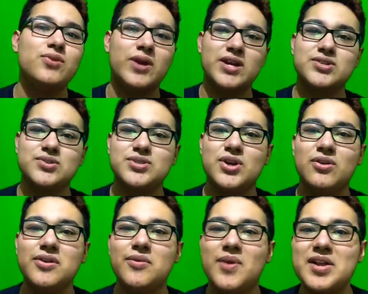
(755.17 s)
You guys should
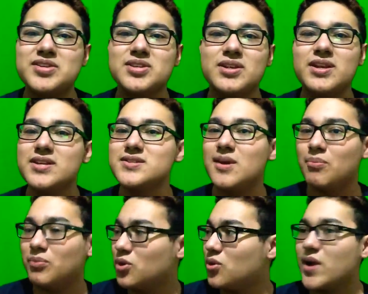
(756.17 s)
totally watch it. It's
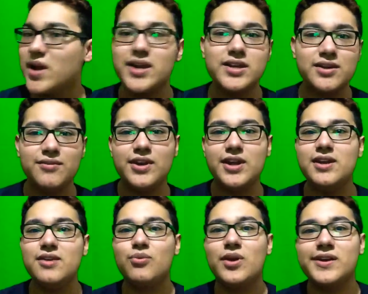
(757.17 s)
on Blu-ray,
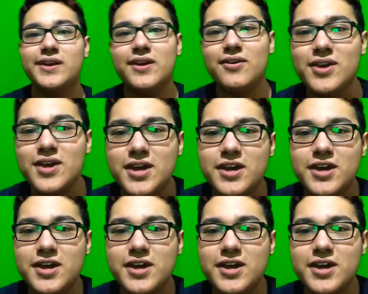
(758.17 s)
DVD right now